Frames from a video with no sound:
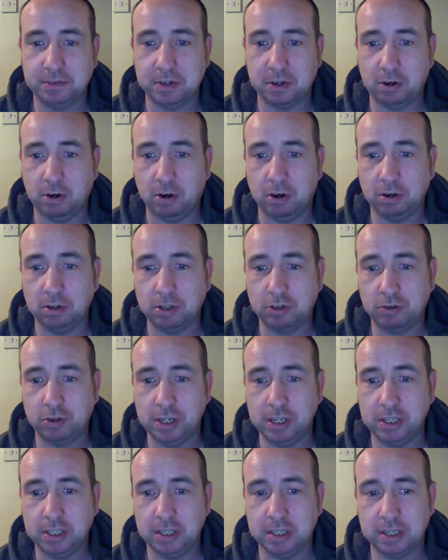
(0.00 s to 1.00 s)
They're all
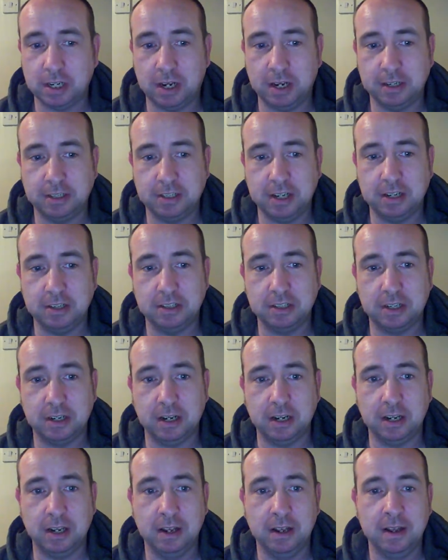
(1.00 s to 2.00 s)
treated
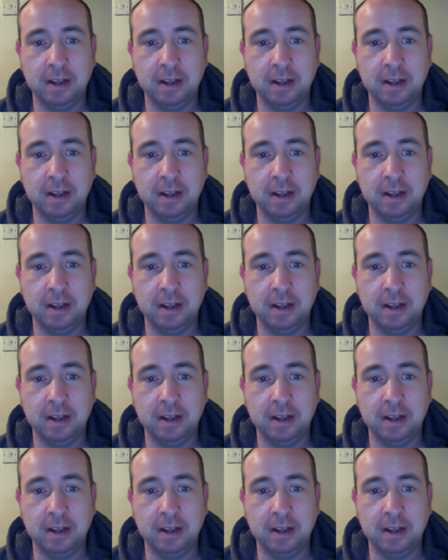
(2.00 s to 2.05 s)
identically.